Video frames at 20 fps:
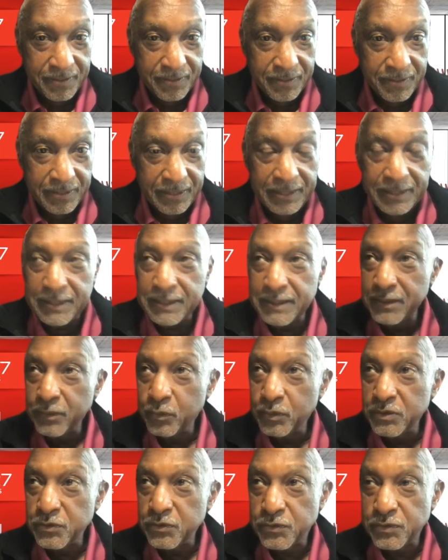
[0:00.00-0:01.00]
And it
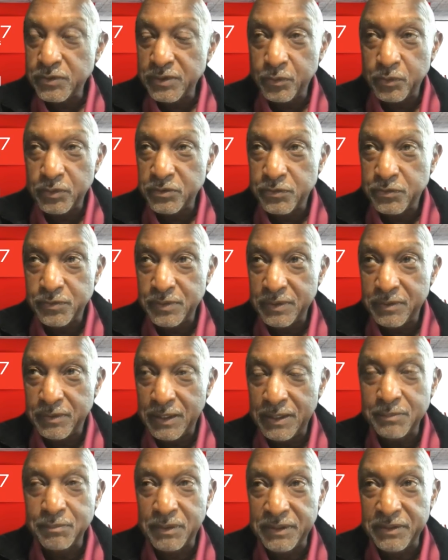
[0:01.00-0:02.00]
was
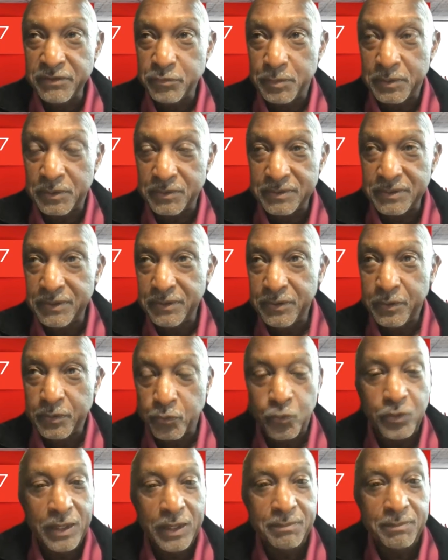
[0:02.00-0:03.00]
unbelievable. It
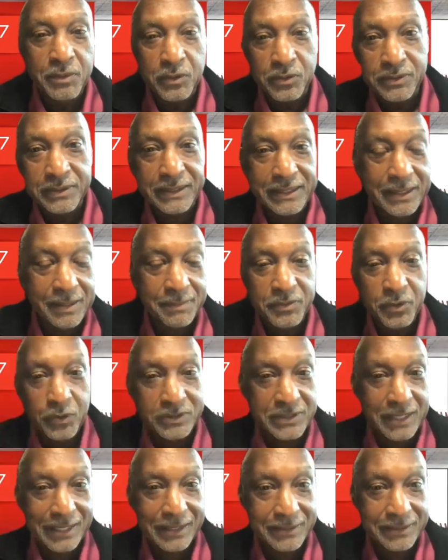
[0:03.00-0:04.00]
rumbled, it kept
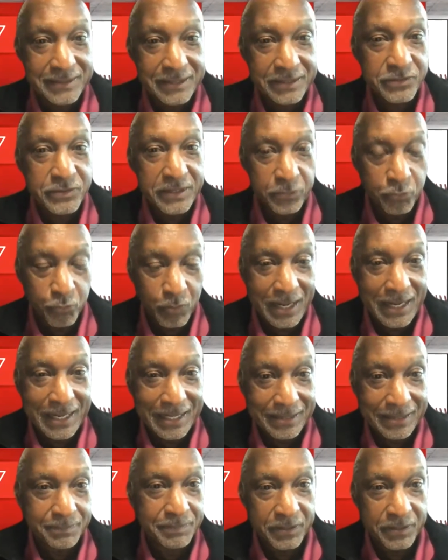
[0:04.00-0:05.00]
it's like a Disney
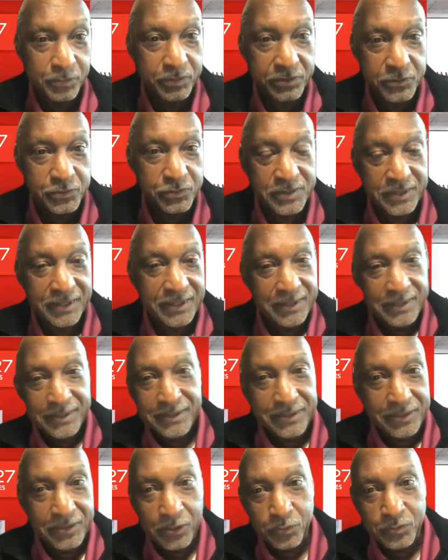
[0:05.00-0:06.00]
ride, but it was,
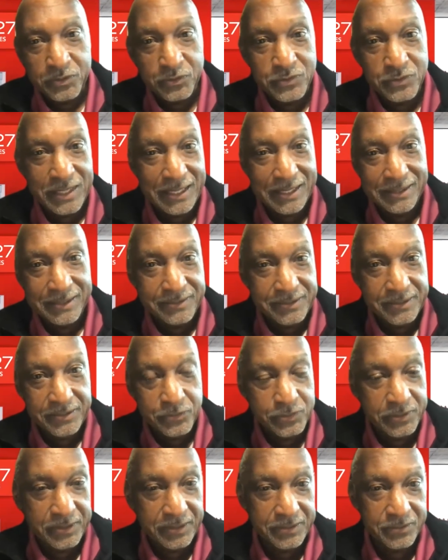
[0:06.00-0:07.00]
designed to
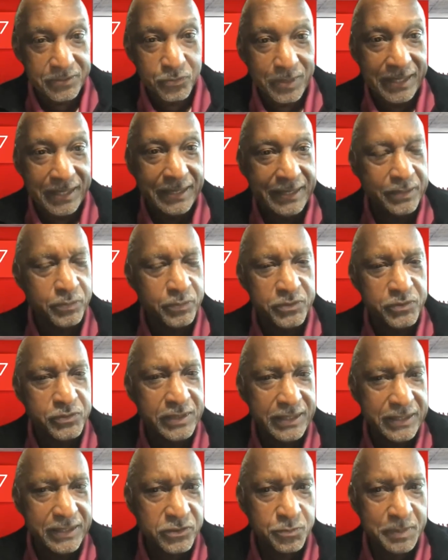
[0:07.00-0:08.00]
teach kids, right? And it was
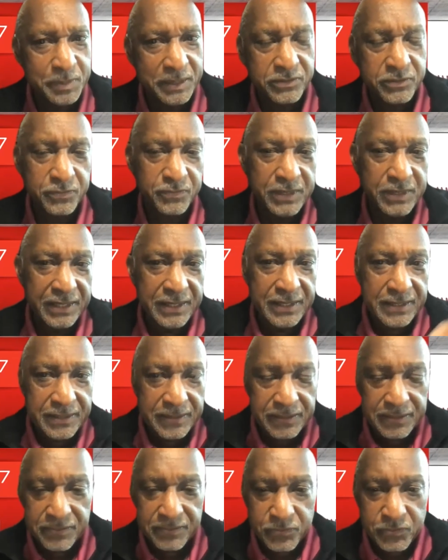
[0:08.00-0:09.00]
inexpensive.
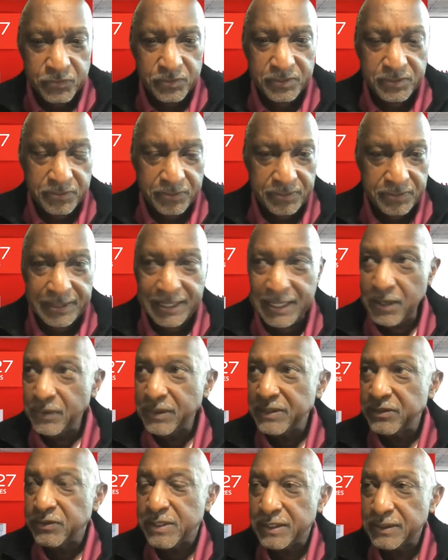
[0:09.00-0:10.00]
The
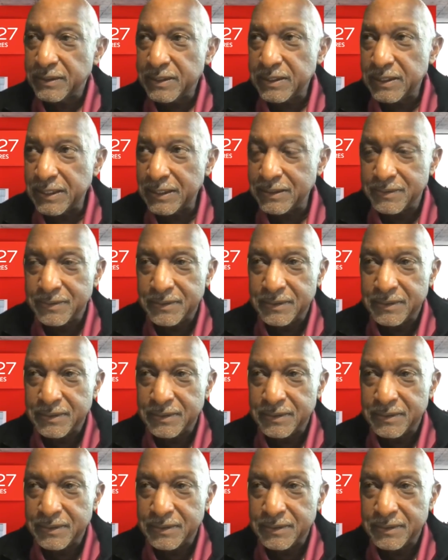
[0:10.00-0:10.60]
counties had cut